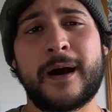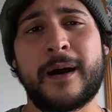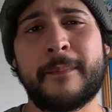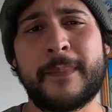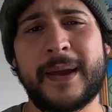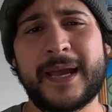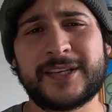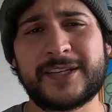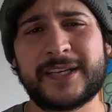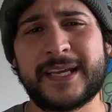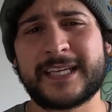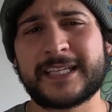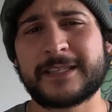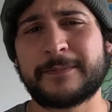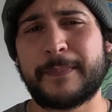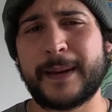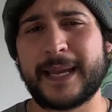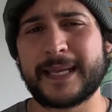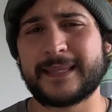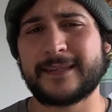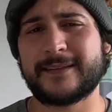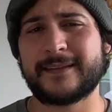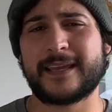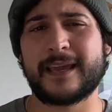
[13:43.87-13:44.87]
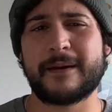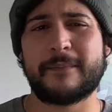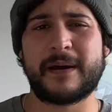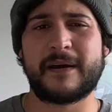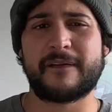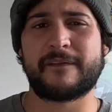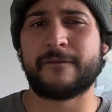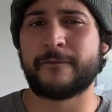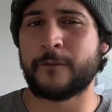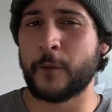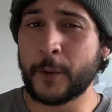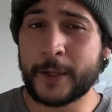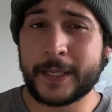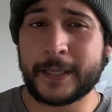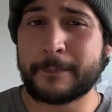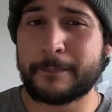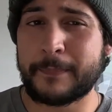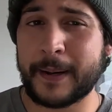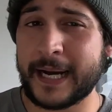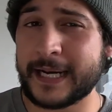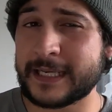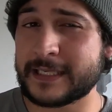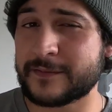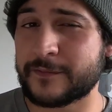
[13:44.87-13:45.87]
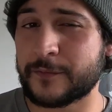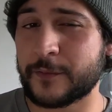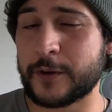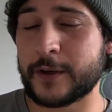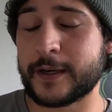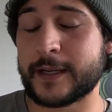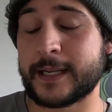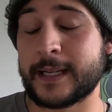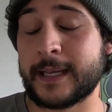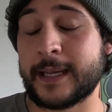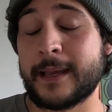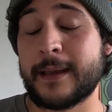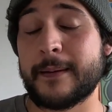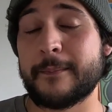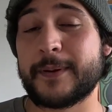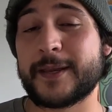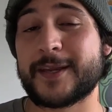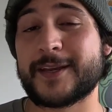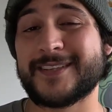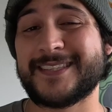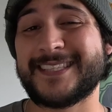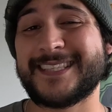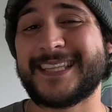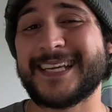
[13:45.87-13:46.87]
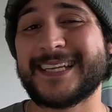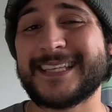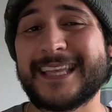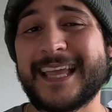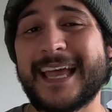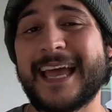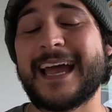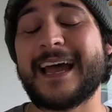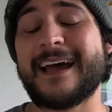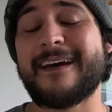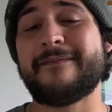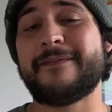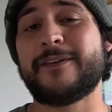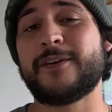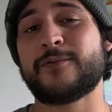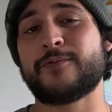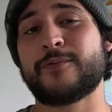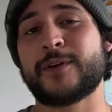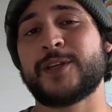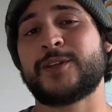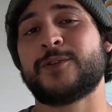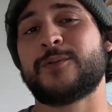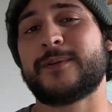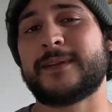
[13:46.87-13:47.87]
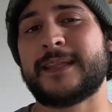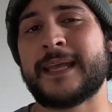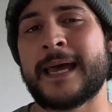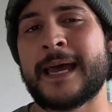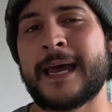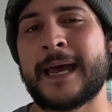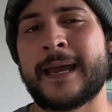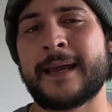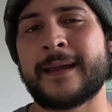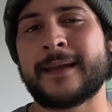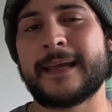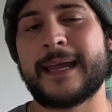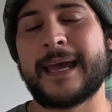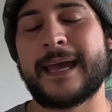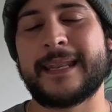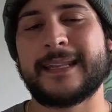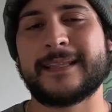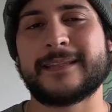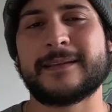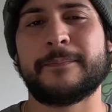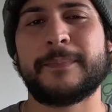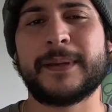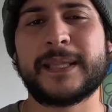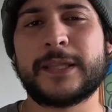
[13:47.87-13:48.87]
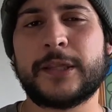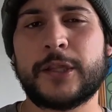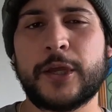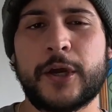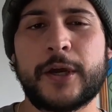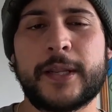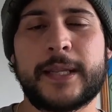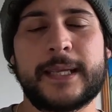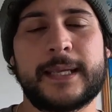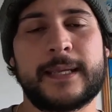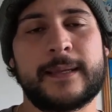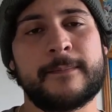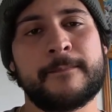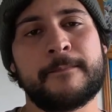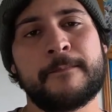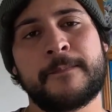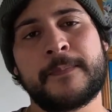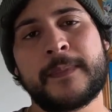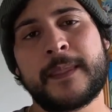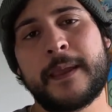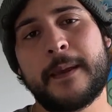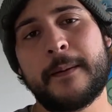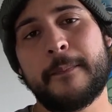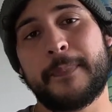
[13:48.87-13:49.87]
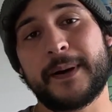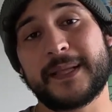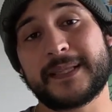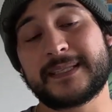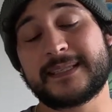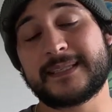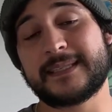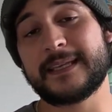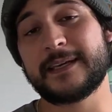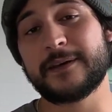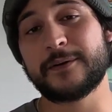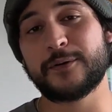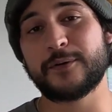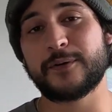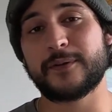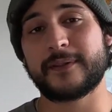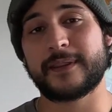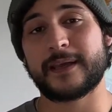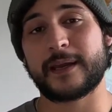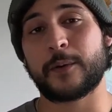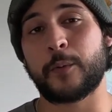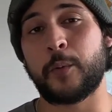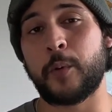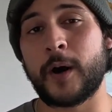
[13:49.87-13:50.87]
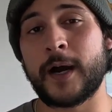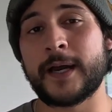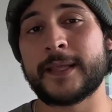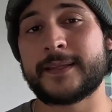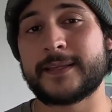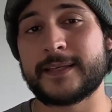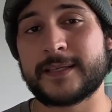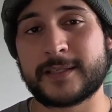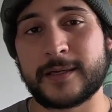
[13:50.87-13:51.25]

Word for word: I'm actually expecting to get about 40 bucks for it because it doesn't have the original tag and it's a bit dirty, but still they're quite